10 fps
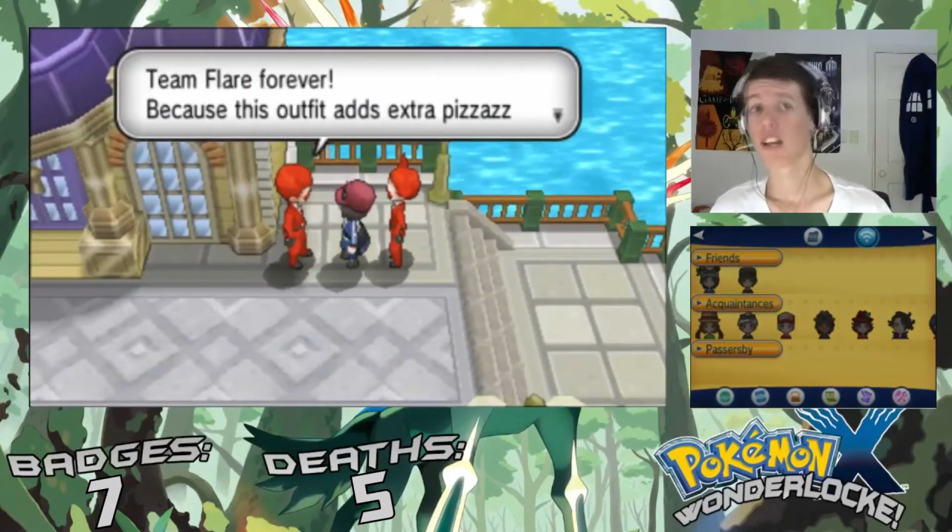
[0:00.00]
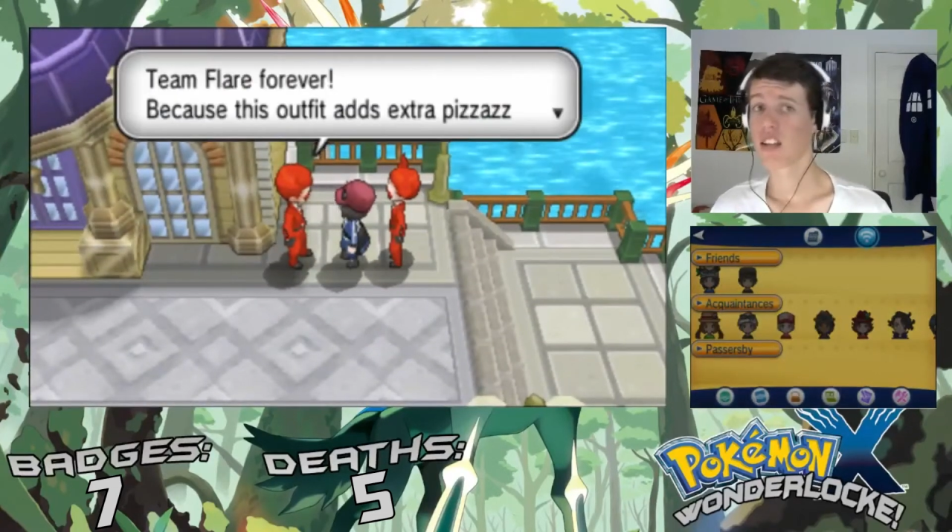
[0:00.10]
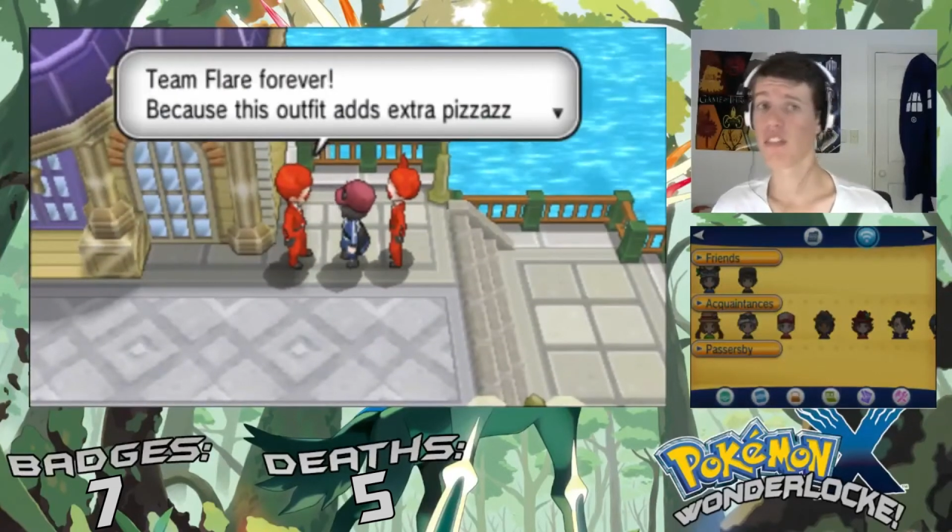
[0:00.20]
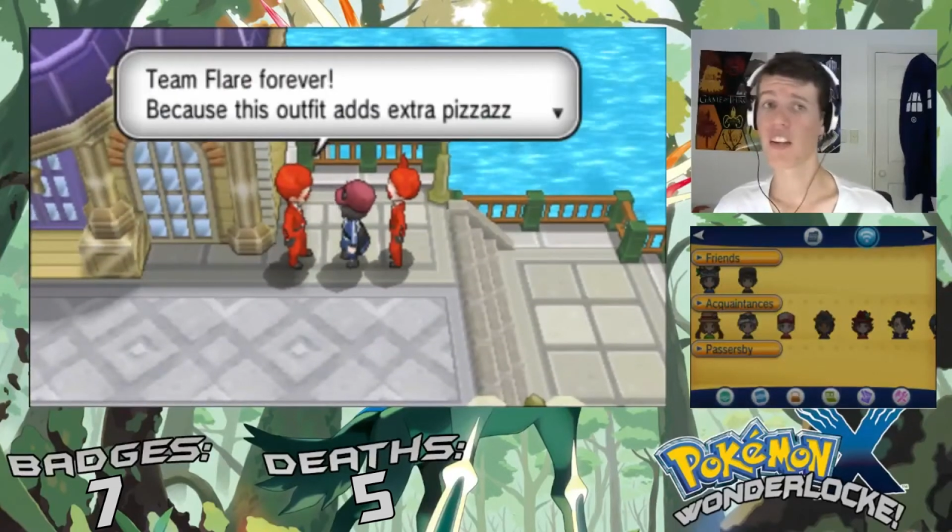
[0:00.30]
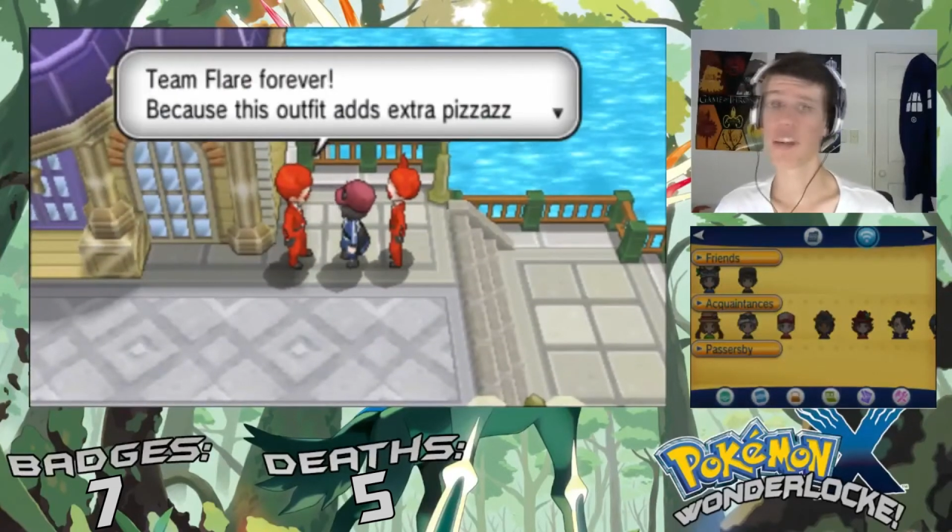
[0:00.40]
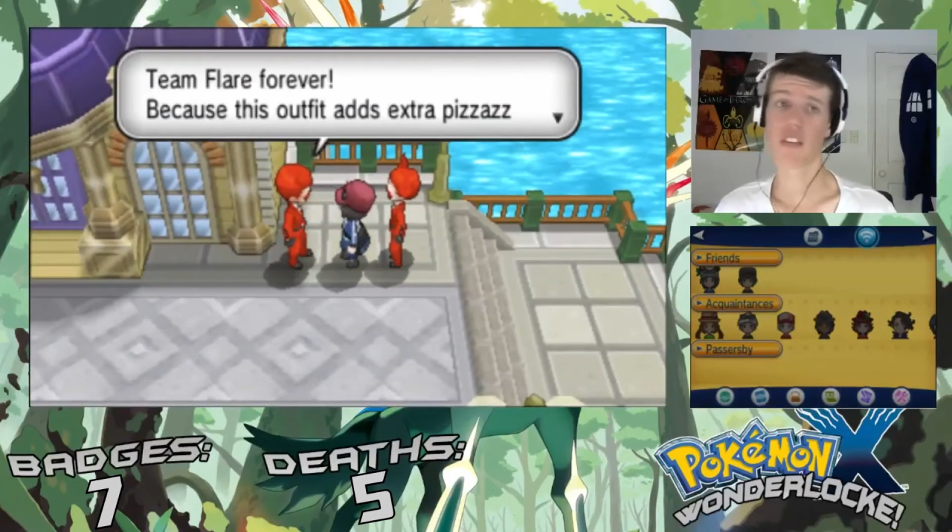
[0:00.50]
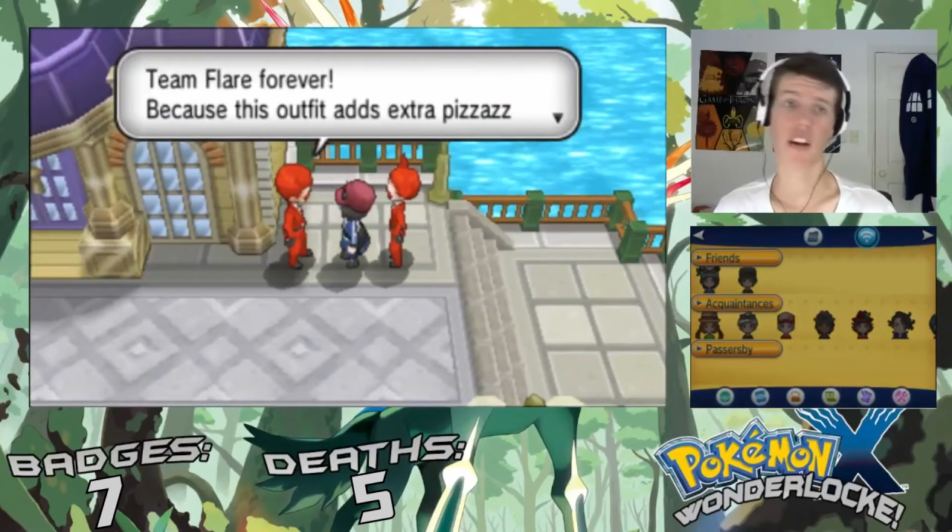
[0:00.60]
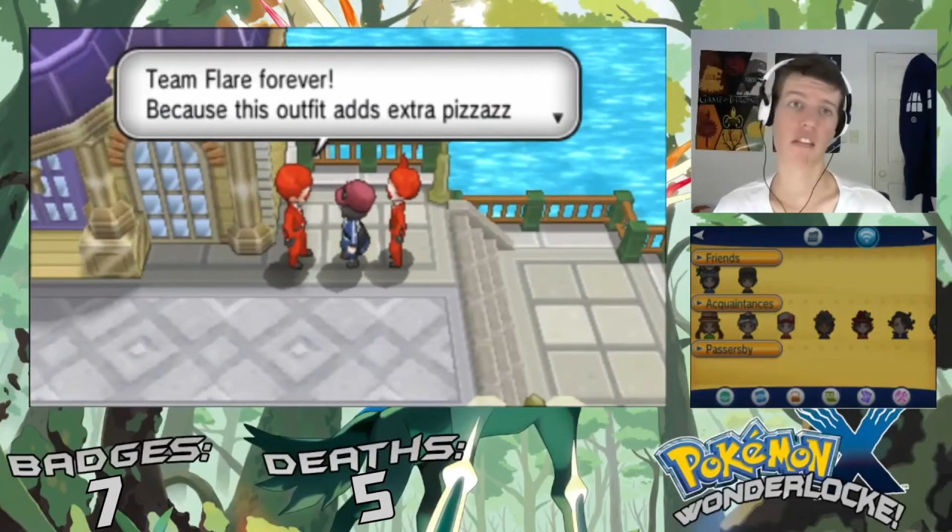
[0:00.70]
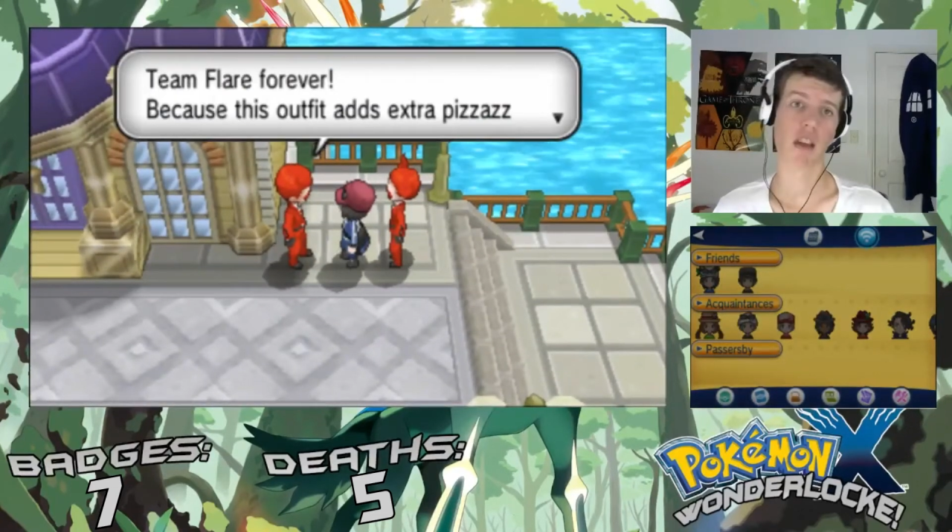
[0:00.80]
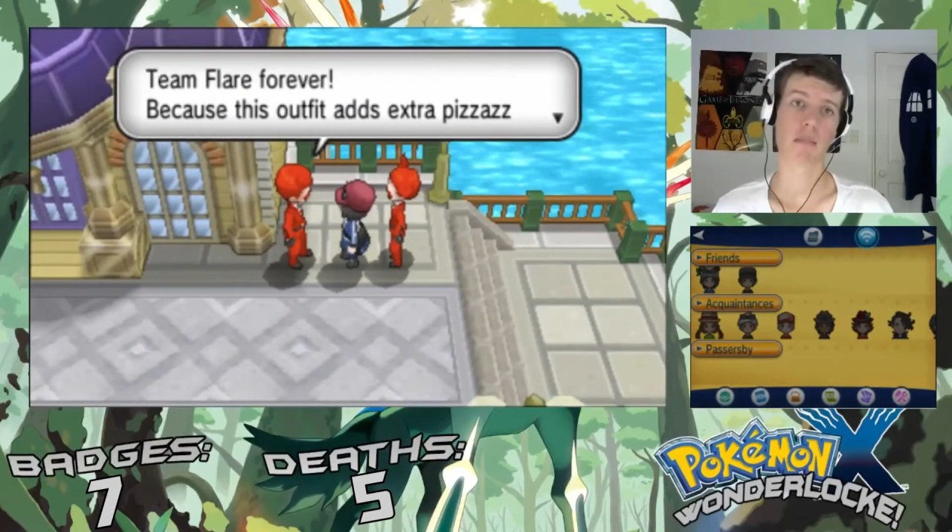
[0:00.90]
Team Flare
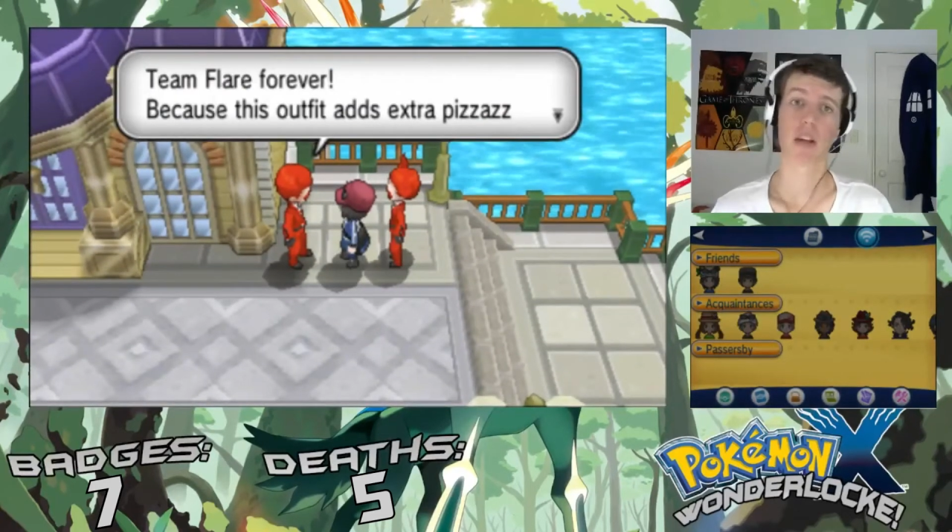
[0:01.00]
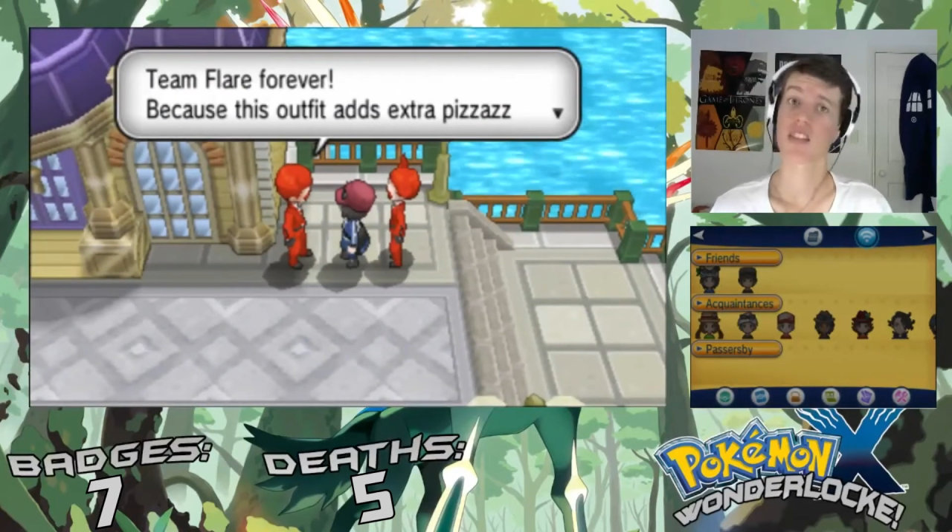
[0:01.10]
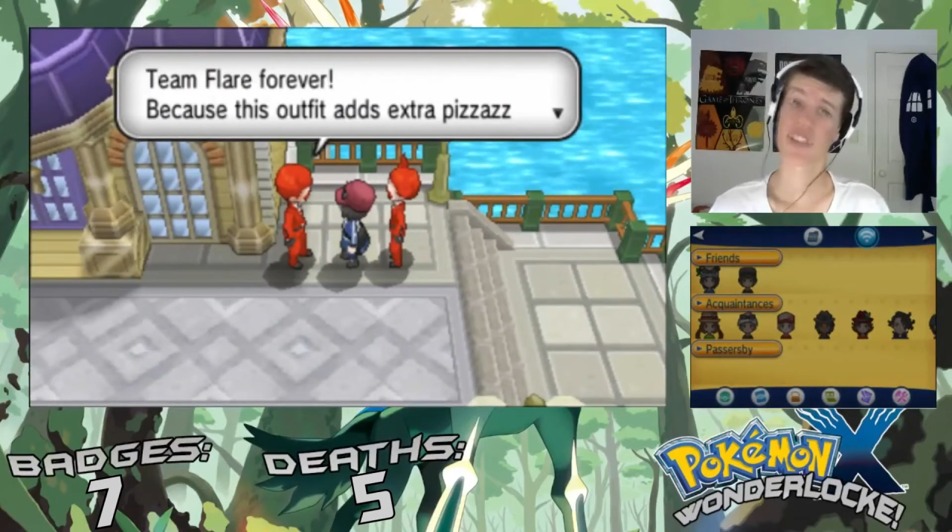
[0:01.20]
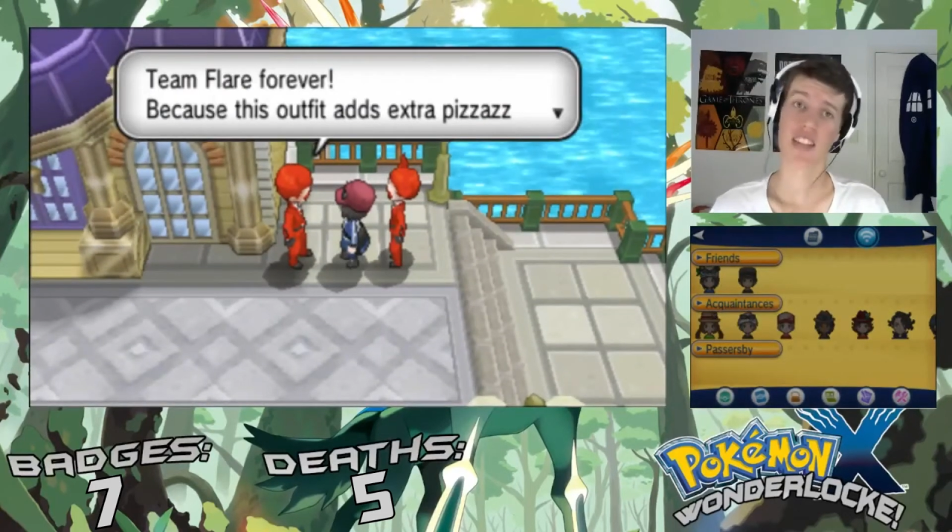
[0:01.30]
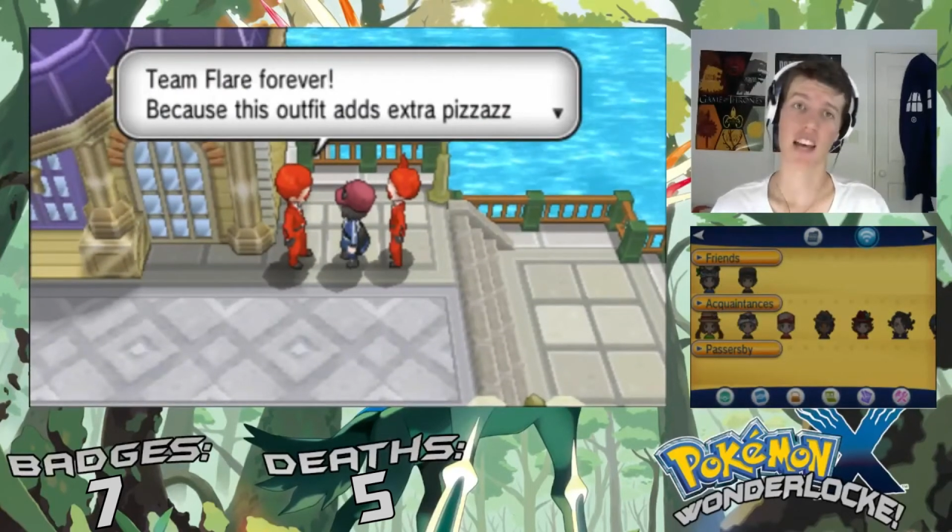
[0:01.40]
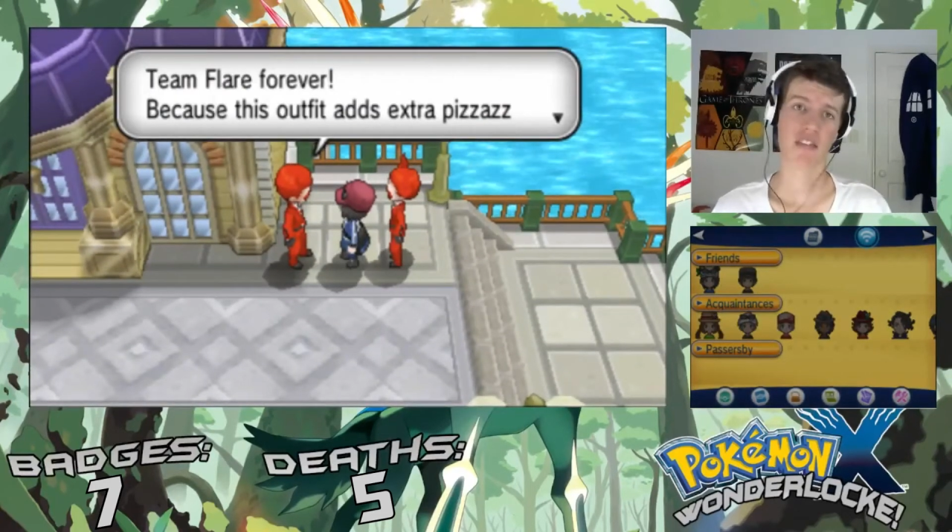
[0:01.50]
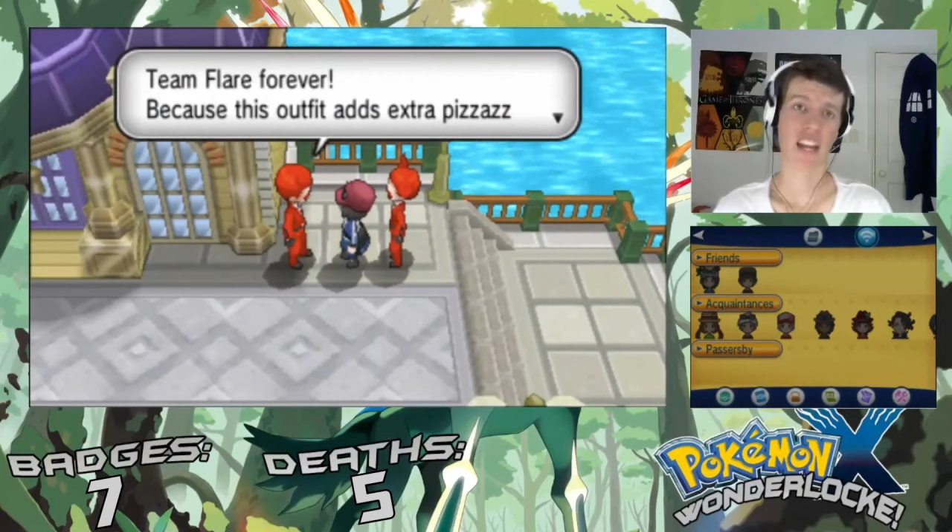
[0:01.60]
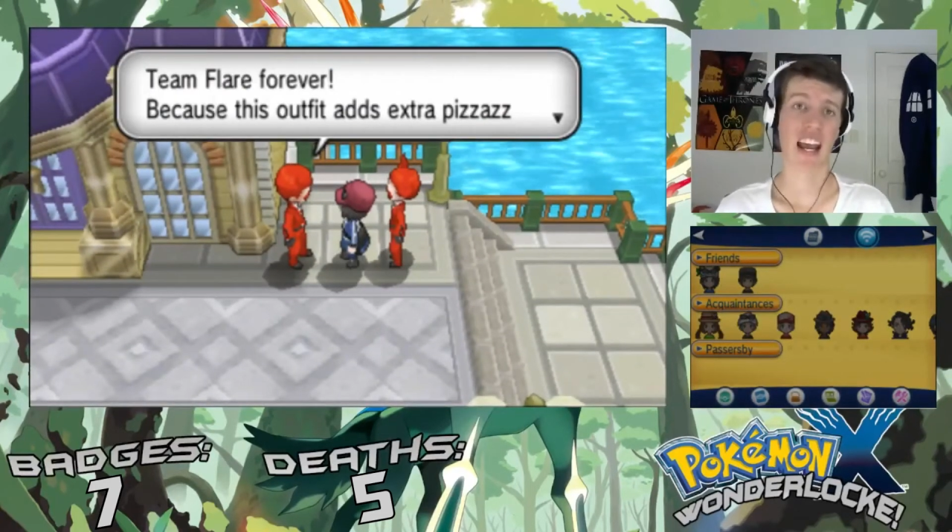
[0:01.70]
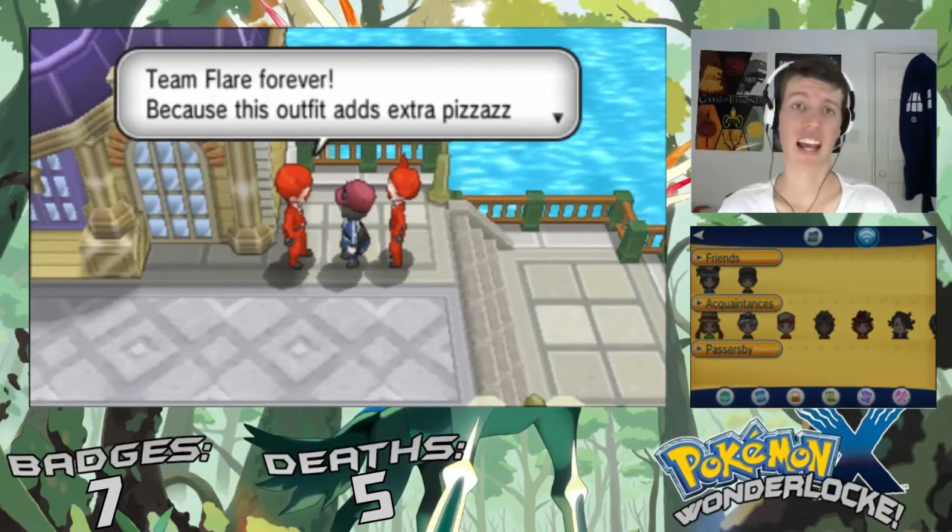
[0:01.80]
forever, because this outfit